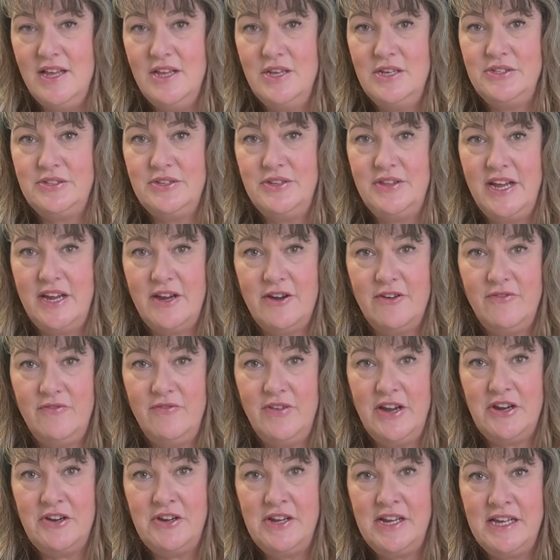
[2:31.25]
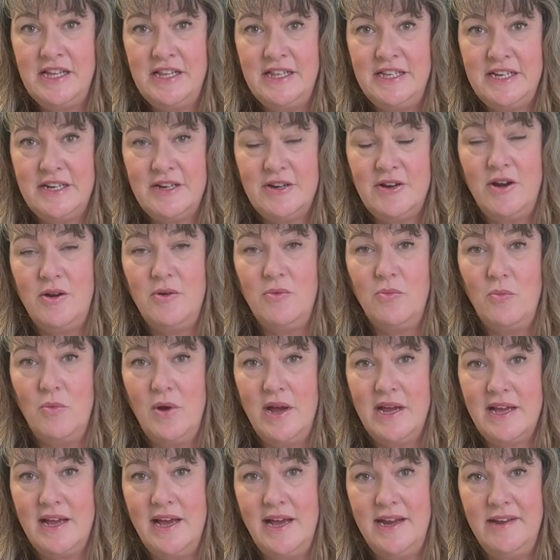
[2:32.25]
So they are very clear on
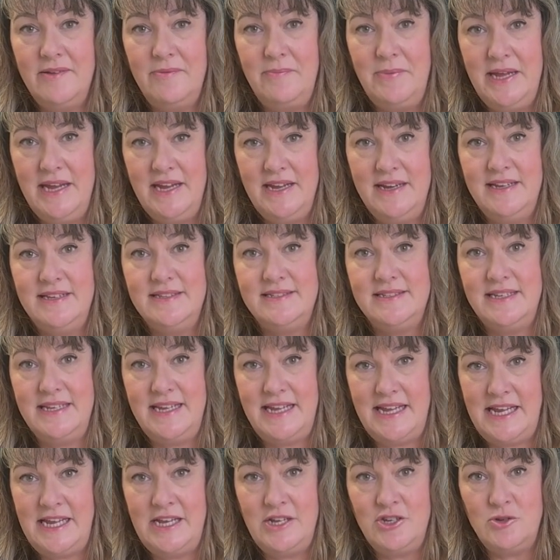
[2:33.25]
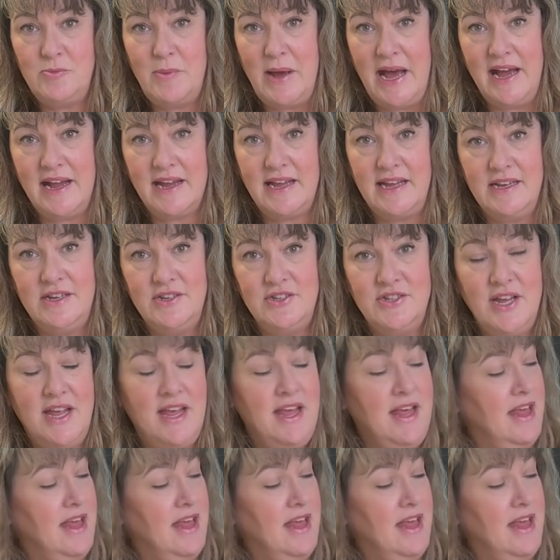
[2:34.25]
what kind of pin is in each package.